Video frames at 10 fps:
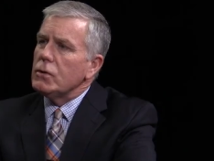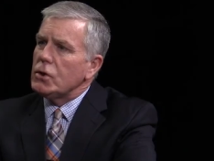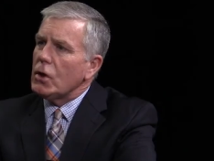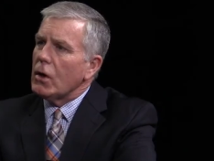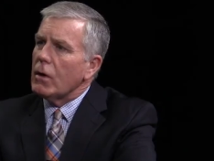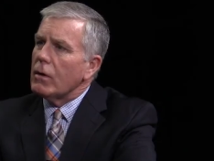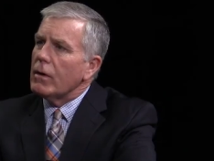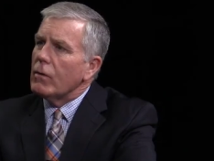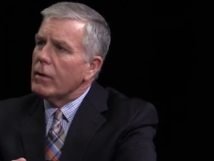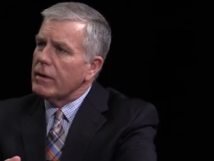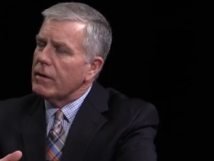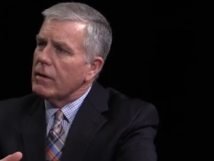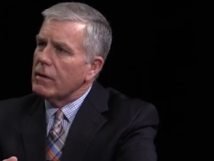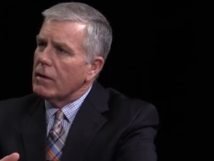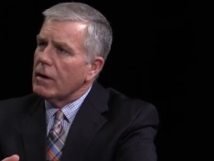sure
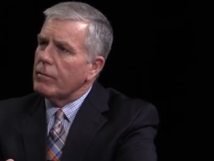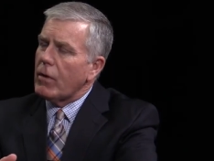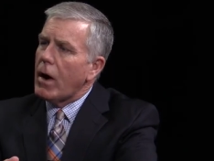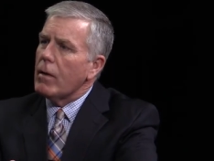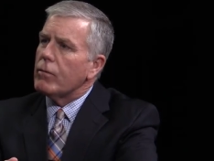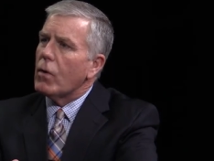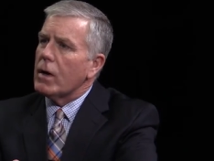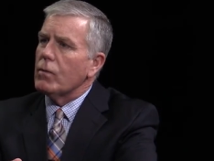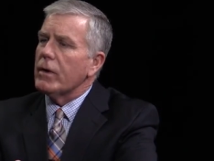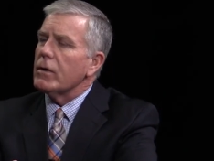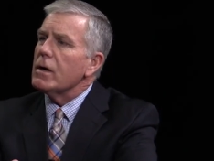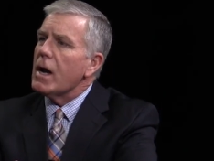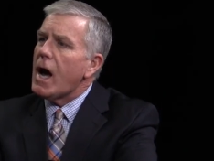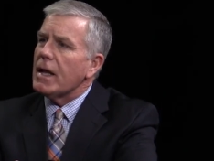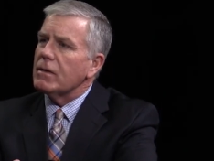with the prior board whether or
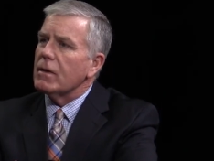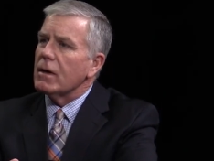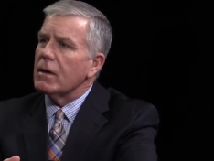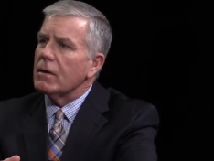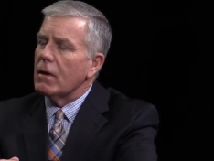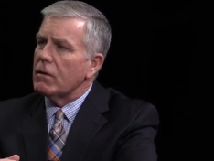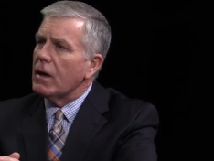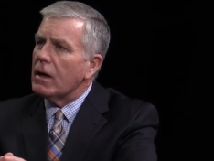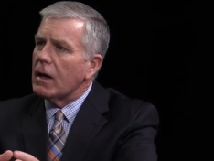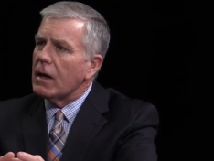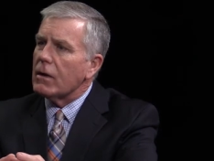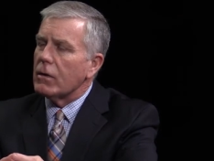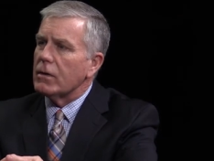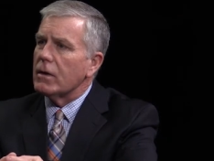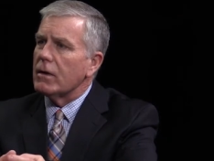not the, the thinking
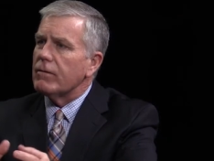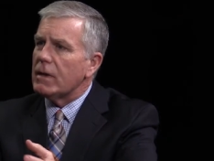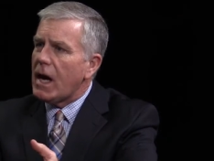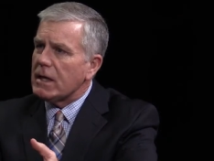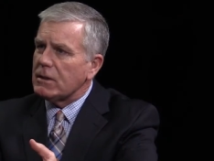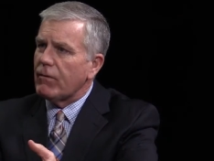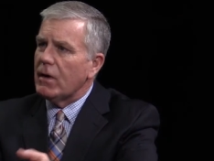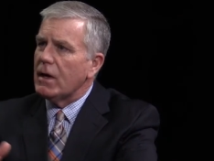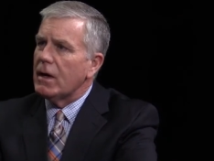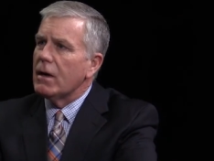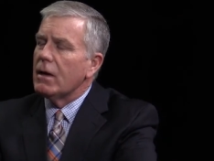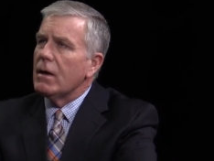or the philosophy,